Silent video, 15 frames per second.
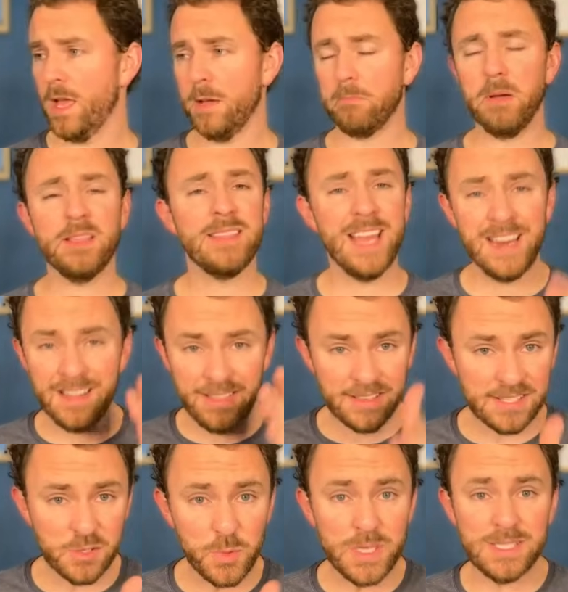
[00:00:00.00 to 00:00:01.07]
But then in the
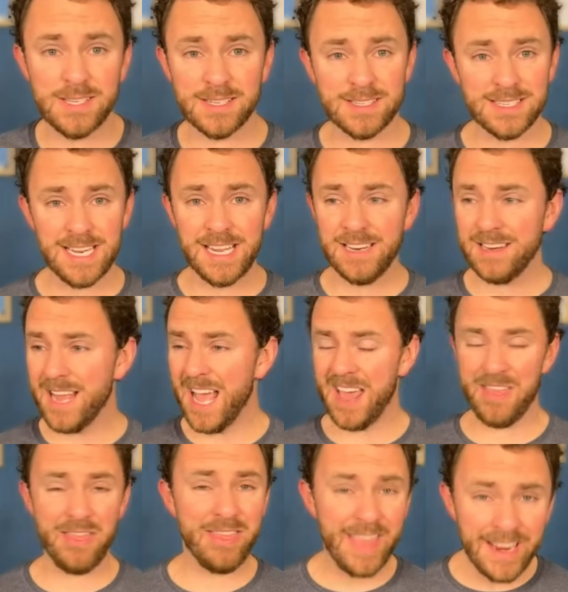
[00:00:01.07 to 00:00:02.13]
Sweet 16,
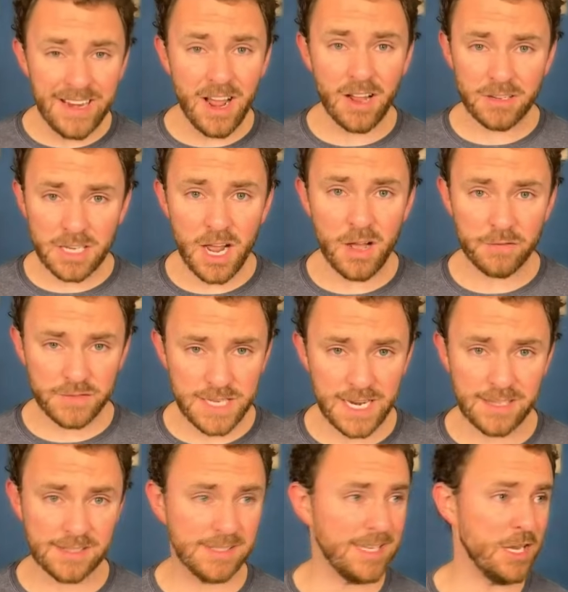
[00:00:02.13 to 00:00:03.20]
they knocked off
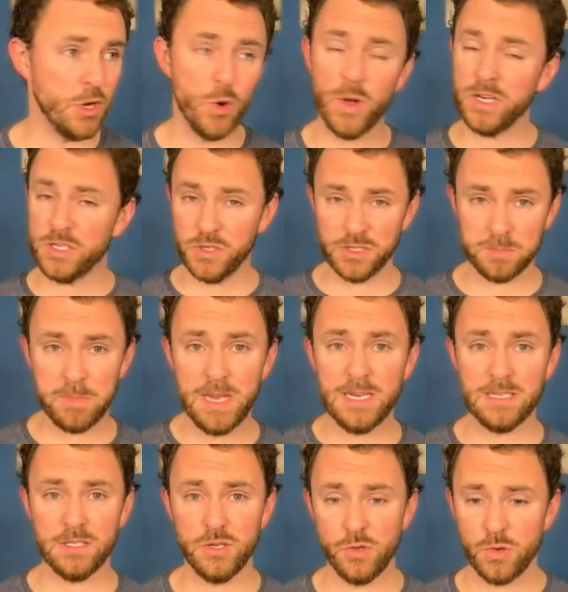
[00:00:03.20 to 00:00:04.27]
Tennessee, who had just
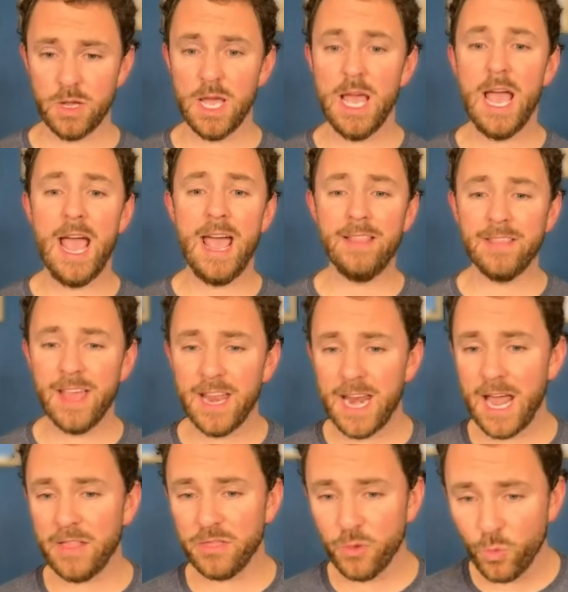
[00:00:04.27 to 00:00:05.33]
beaten Duke. And then
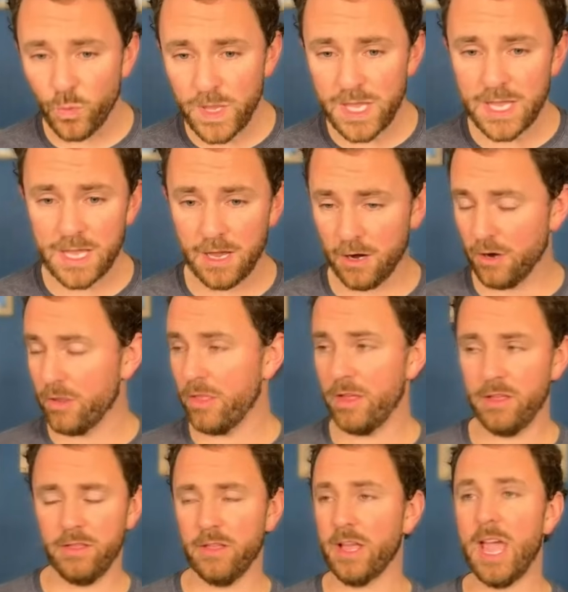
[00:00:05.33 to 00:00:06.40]
the week or
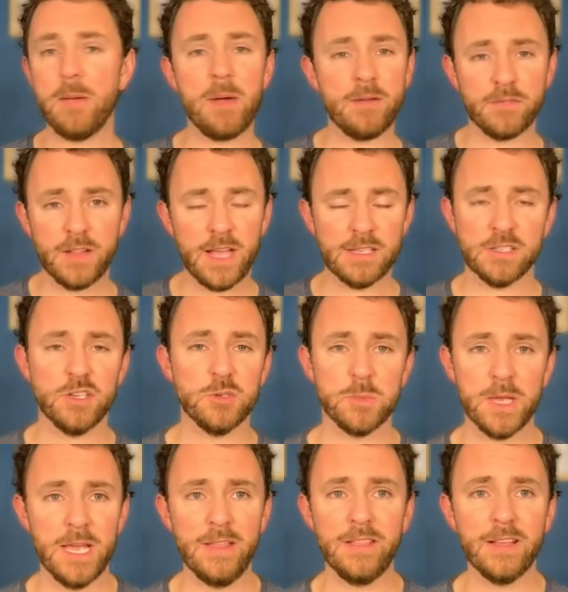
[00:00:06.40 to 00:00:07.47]
the, the game after that, excuse
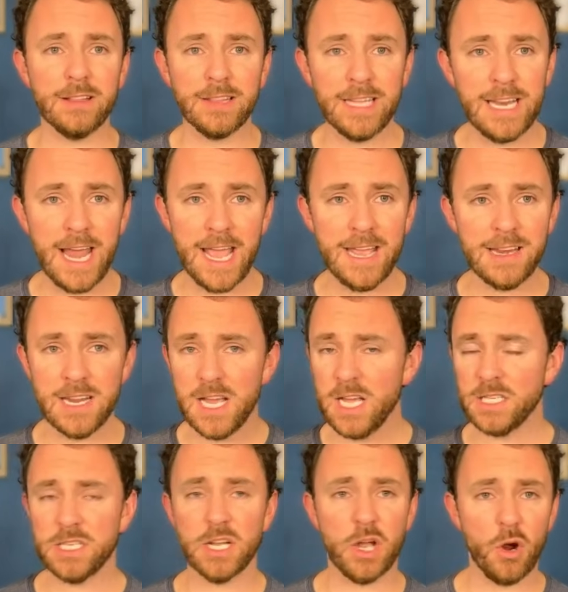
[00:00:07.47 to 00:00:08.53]
me, in the Elite Eight
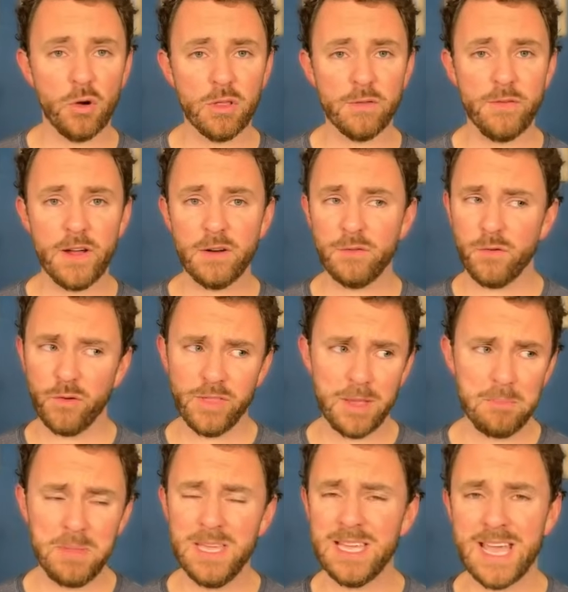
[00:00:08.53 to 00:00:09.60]
to go to the Final Four, they
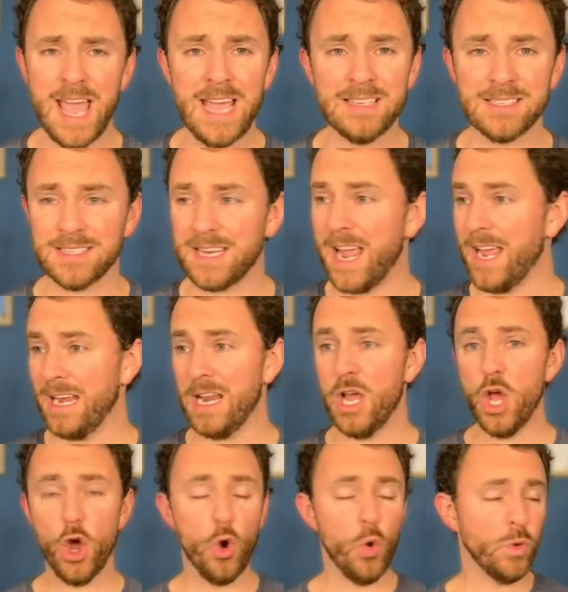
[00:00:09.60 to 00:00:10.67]
beat K State,
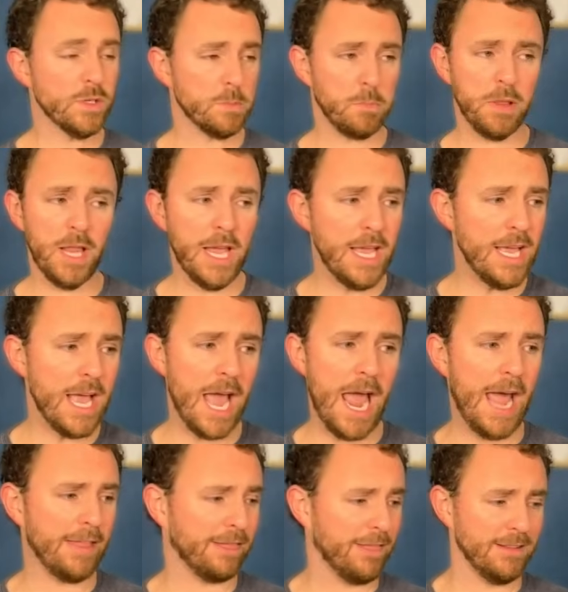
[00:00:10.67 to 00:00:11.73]
who was playing
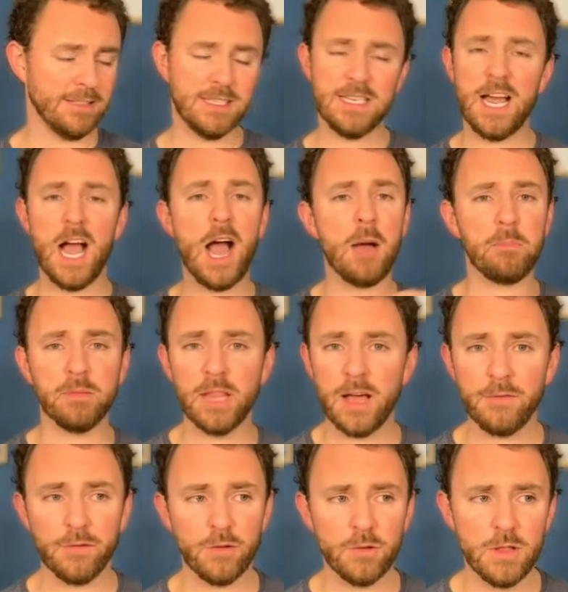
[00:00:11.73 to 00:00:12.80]
at the top
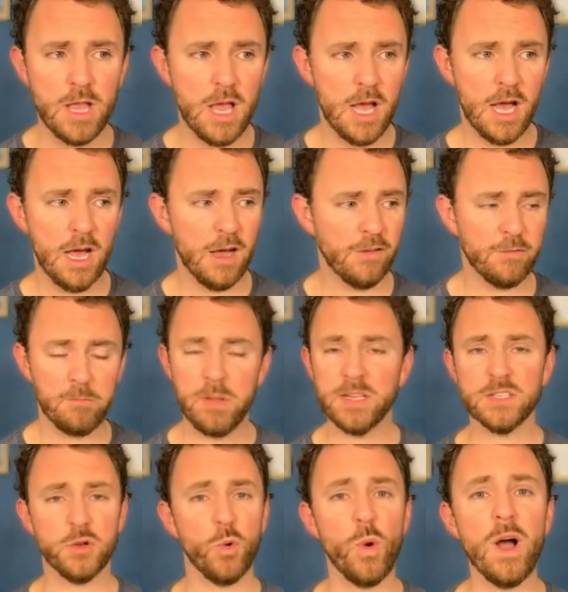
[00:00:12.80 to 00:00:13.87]
level of Big
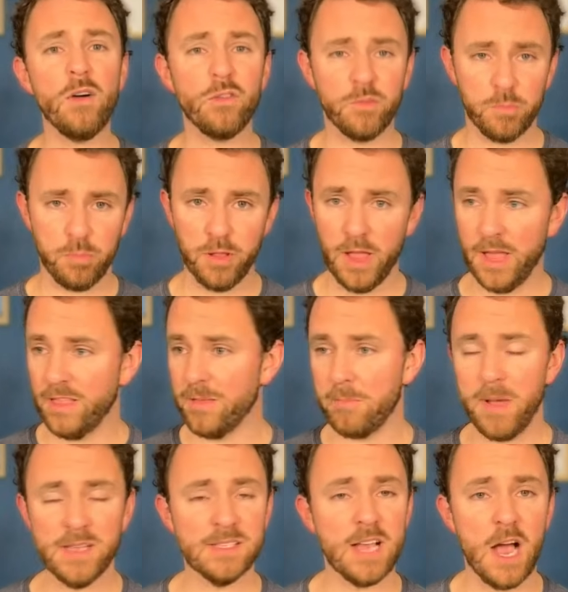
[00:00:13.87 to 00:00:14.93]
12 play, the
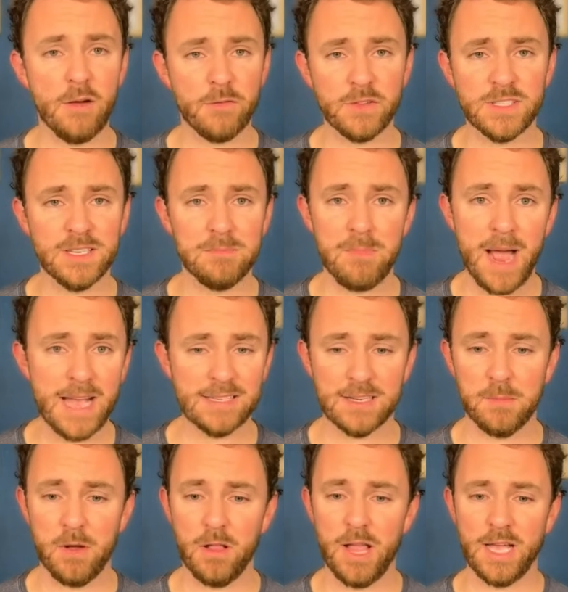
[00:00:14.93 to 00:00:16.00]
best conference in
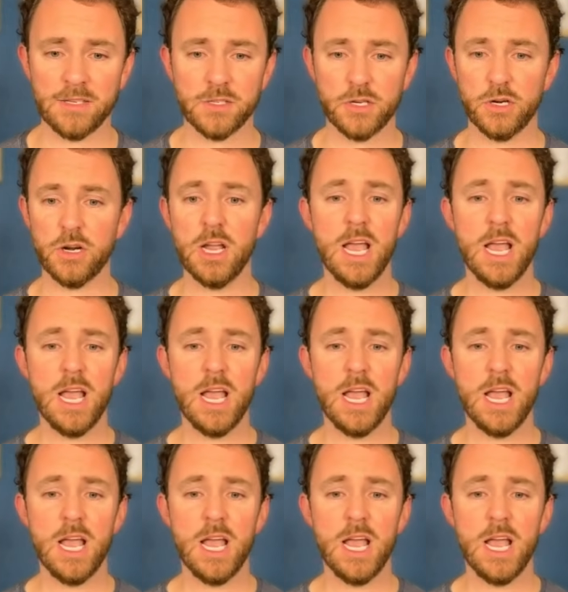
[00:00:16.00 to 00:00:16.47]
basketball last year.